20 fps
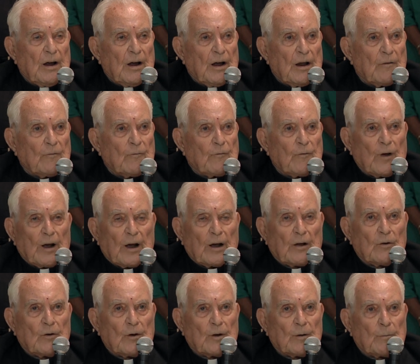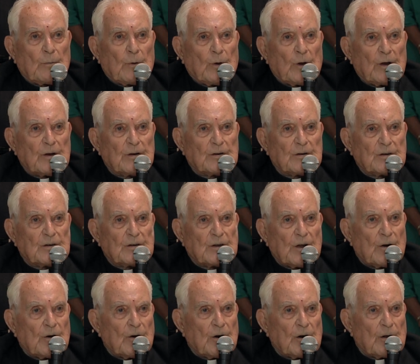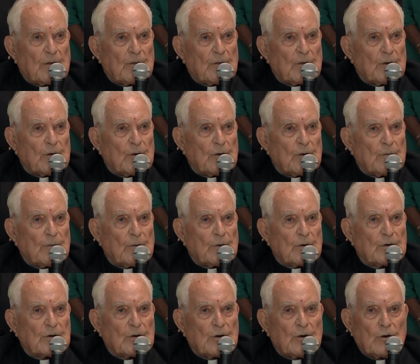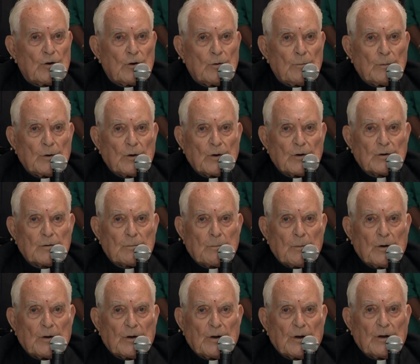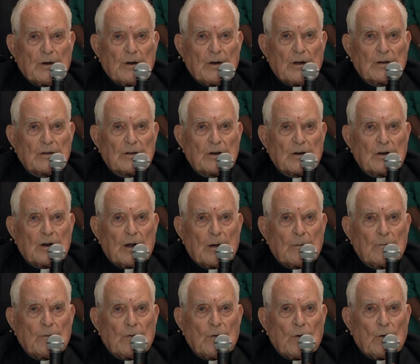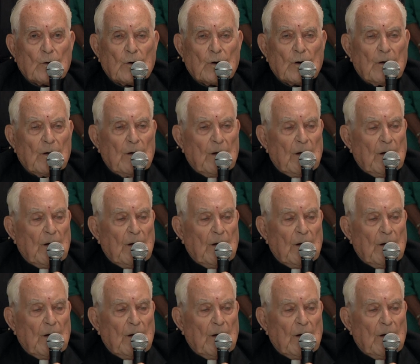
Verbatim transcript: and faculty places the heart of the university, humanly speaking, at the top floor,